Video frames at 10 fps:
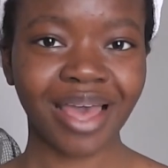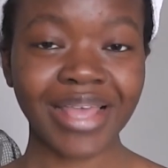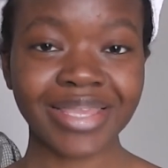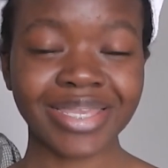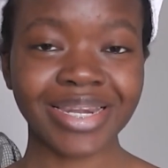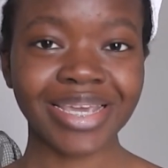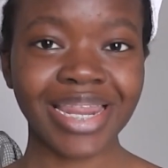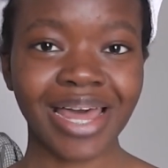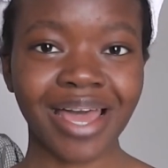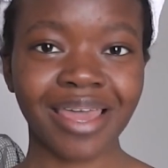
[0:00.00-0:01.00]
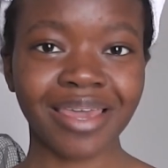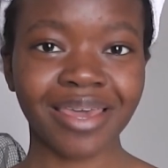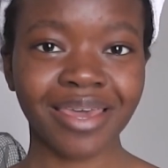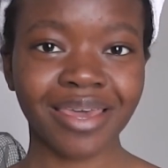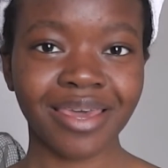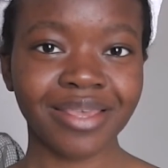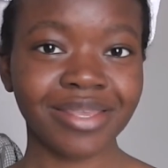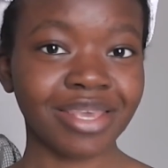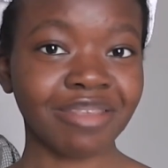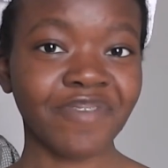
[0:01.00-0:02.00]
Had to delete like
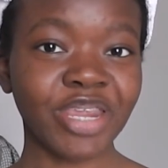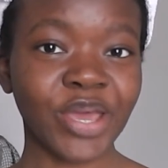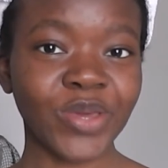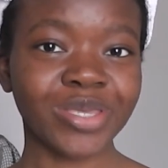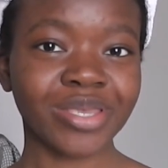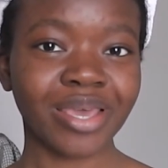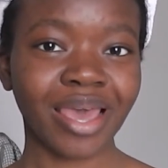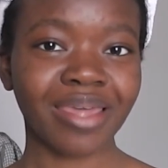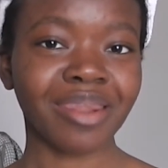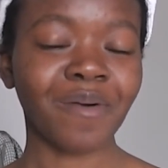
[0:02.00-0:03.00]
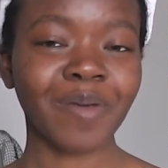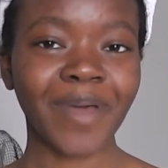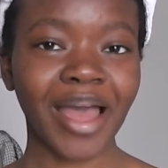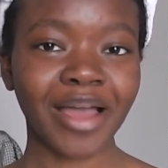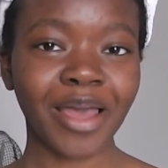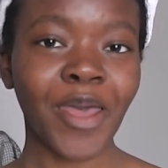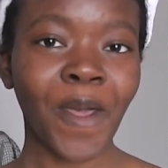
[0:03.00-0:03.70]
six videos and now I'm back.